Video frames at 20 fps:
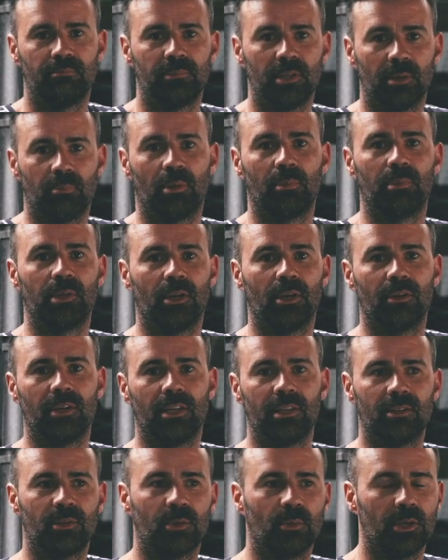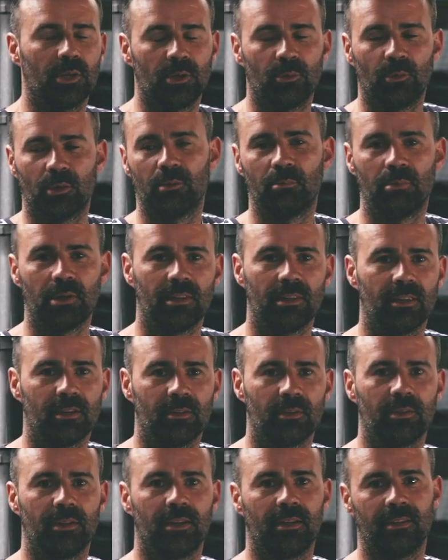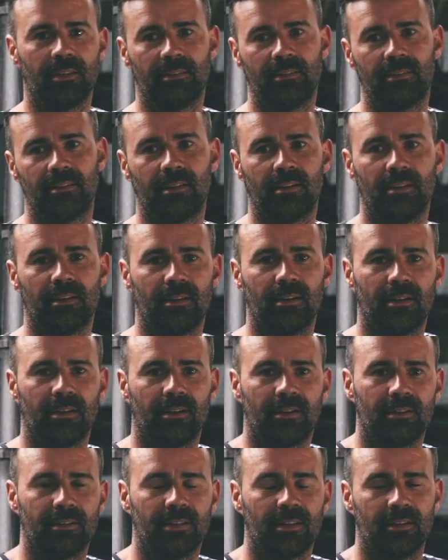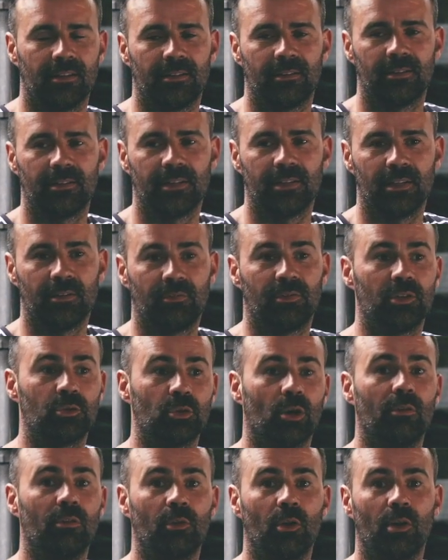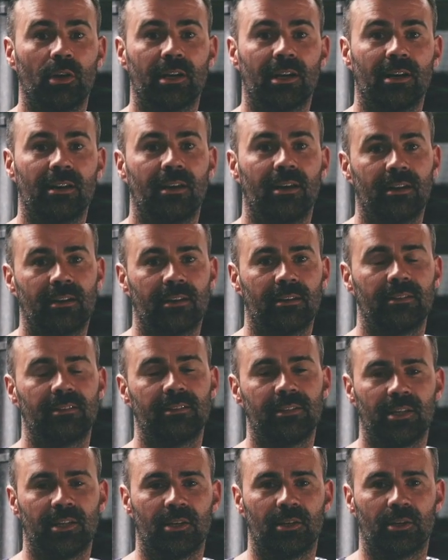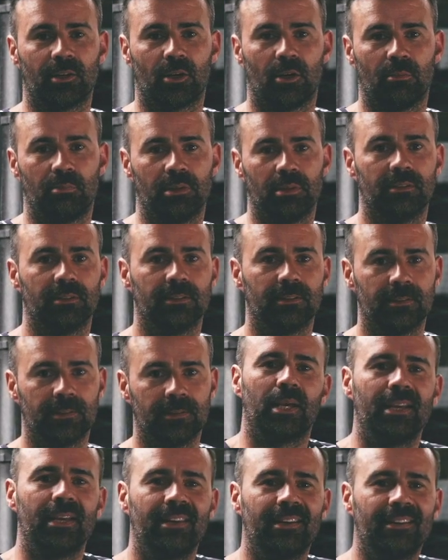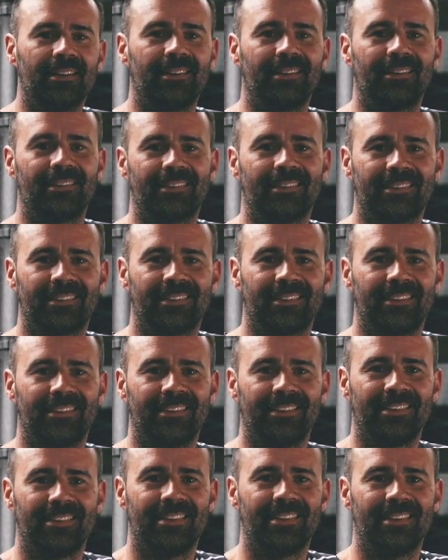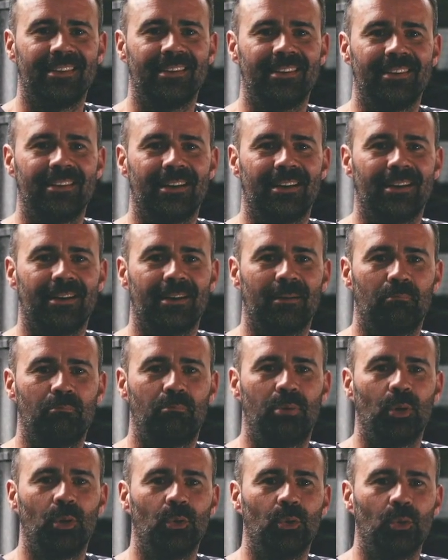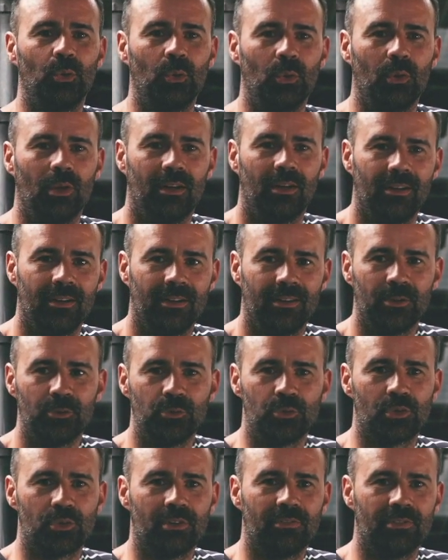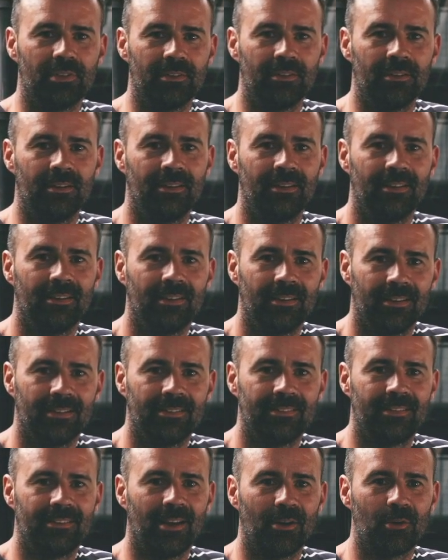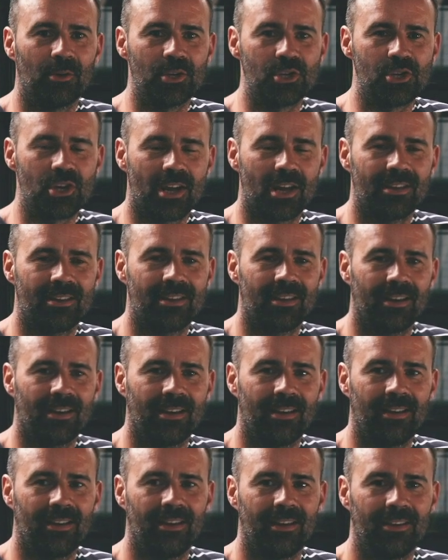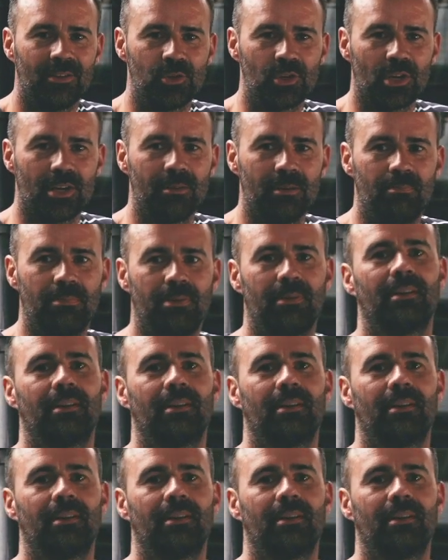you probably don't need to and you want to be there at the end, then yeah, if your driveline can't hack it, you're going to cop it. Peter in the poodle-driven Terra JK Jeep.